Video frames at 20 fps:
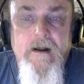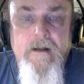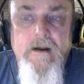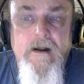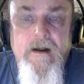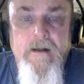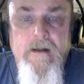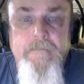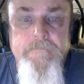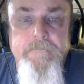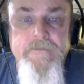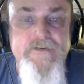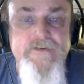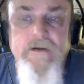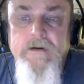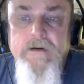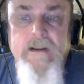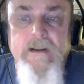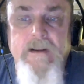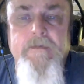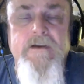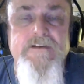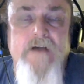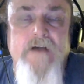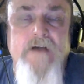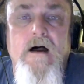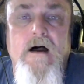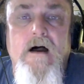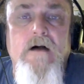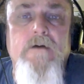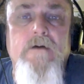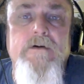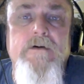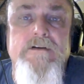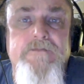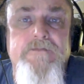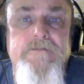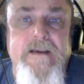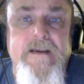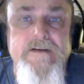Sediba has always
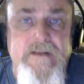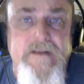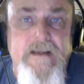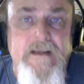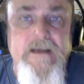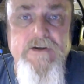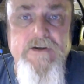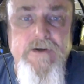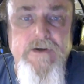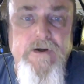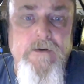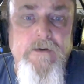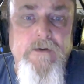faced the issue